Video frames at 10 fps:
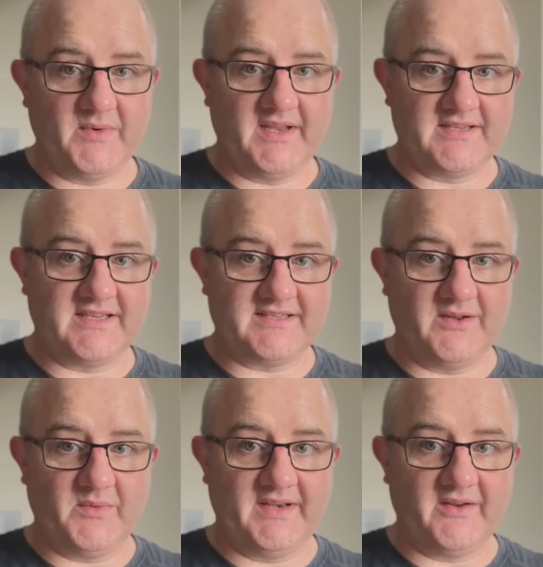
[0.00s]

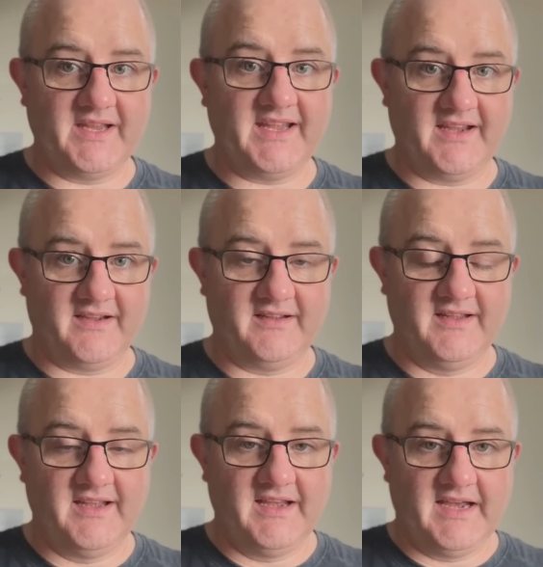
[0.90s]
window here,
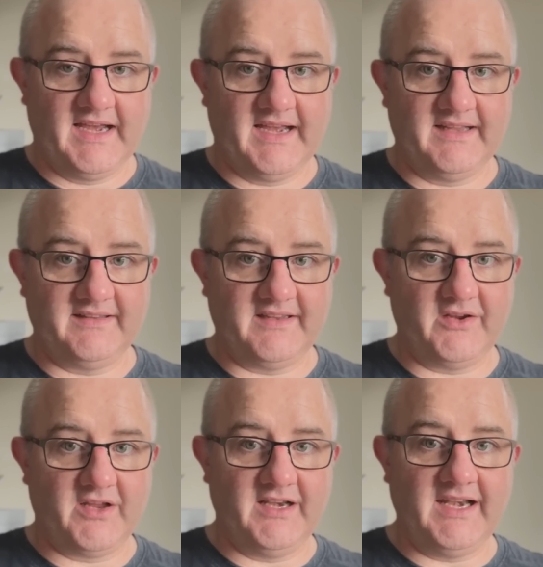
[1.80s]
and
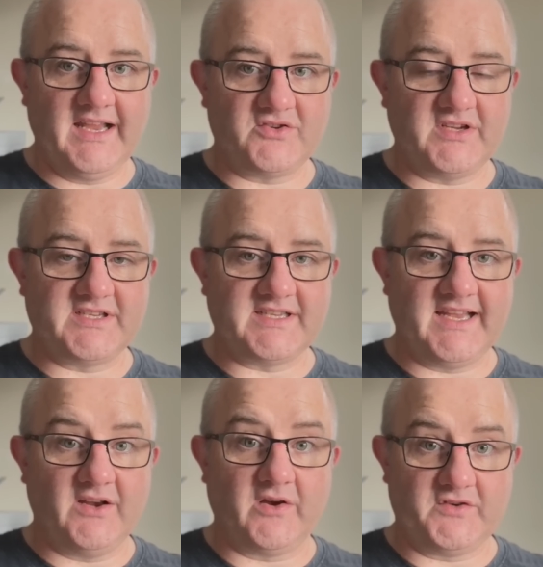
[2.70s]
you can literally
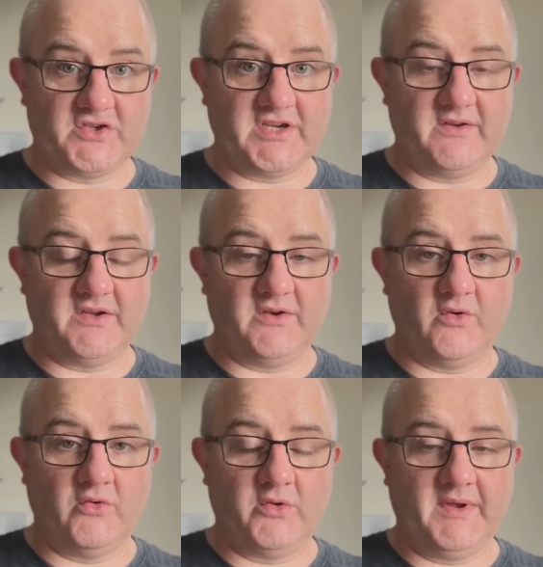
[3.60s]
see, like I've just shown
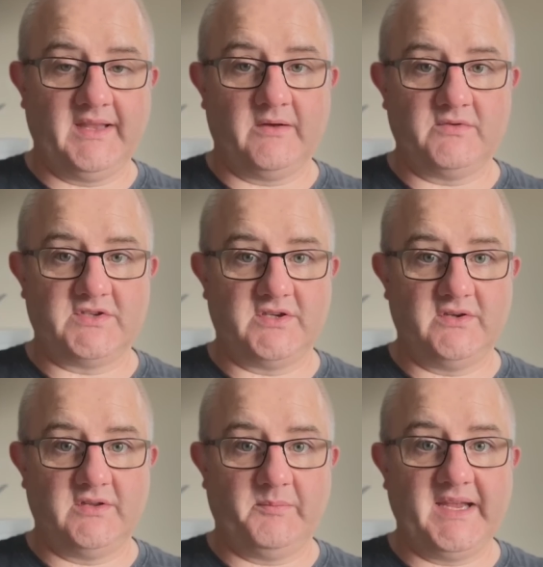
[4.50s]
you, all the way down
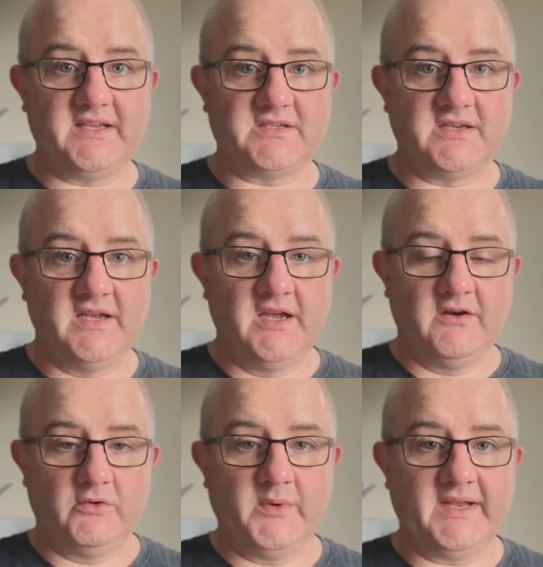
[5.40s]
to the beach,
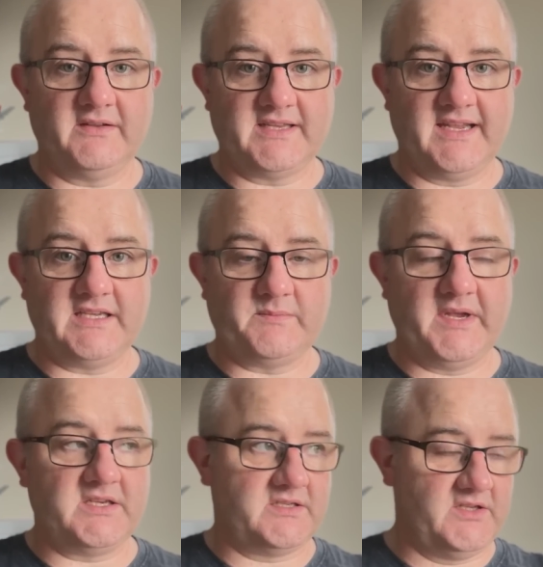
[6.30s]
all the way down to East
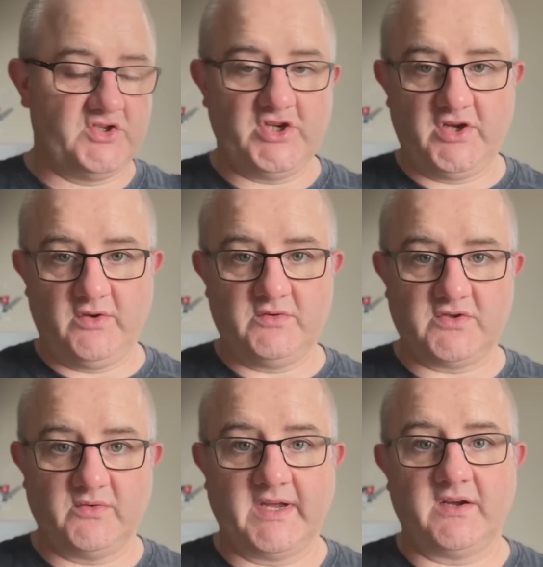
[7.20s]
Beach, to the dunes
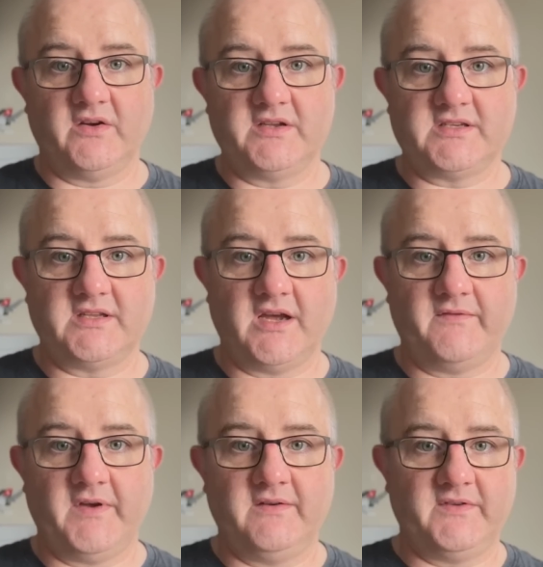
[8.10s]
and all that kind of
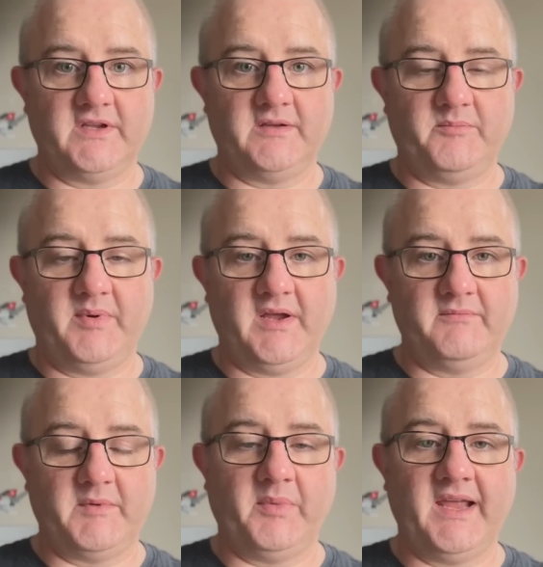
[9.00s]
stuff, over
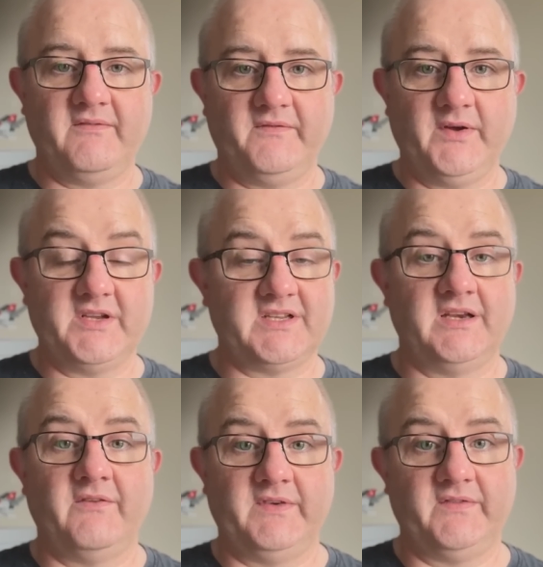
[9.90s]
the playing field. It's a
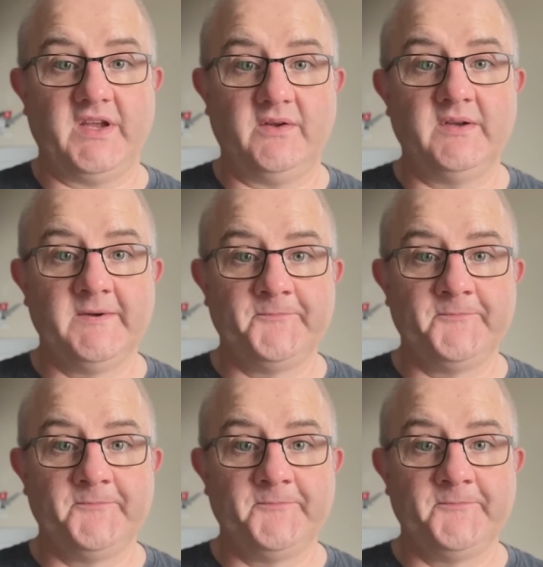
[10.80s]
lovely view.